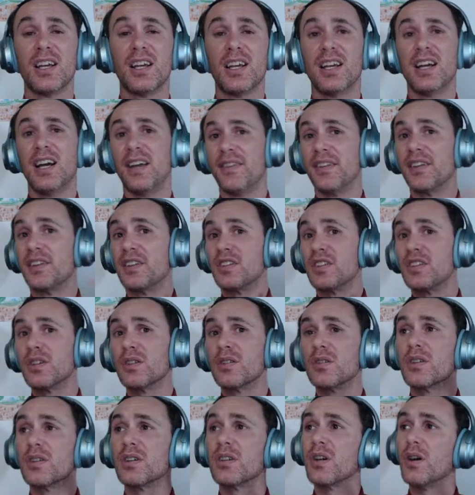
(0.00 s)
and the
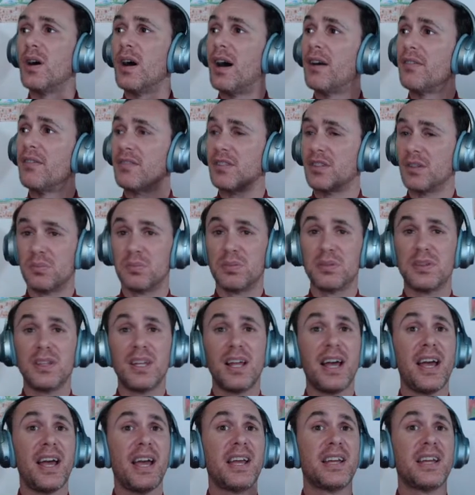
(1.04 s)
children go off to
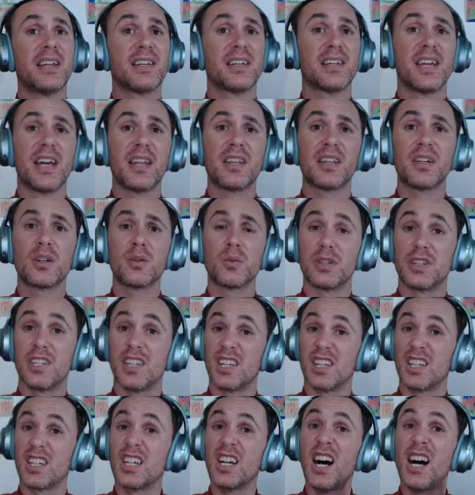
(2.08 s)
play together with their
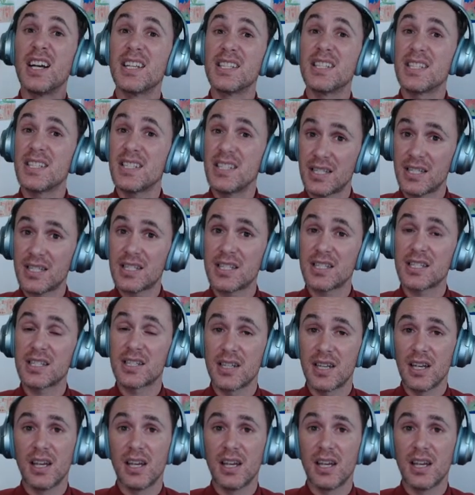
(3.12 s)
cousins